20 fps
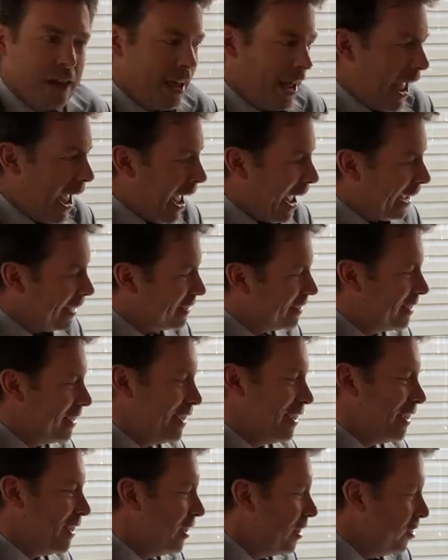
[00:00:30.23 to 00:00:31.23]
And
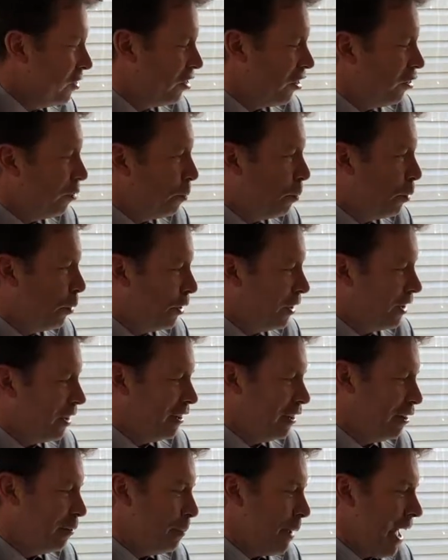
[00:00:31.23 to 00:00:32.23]
she's put a
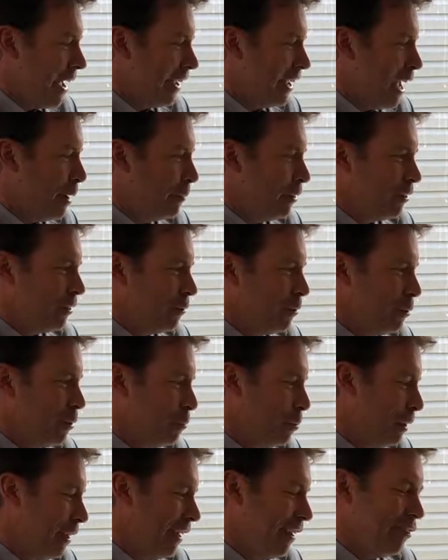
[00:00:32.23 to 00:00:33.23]
little backgammon
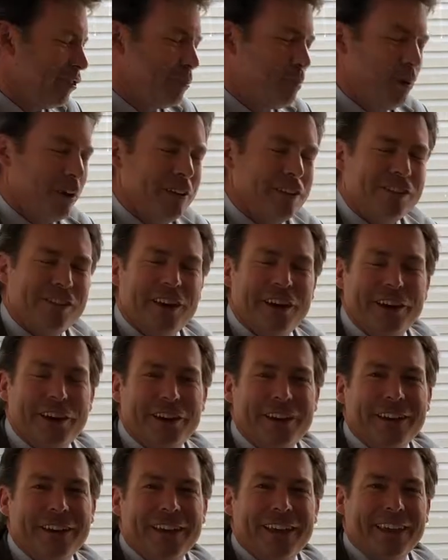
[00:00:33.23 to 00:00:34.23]
playing space
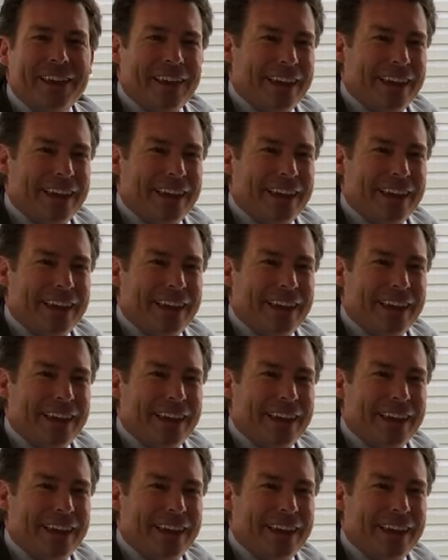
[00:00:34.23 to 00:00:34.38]
here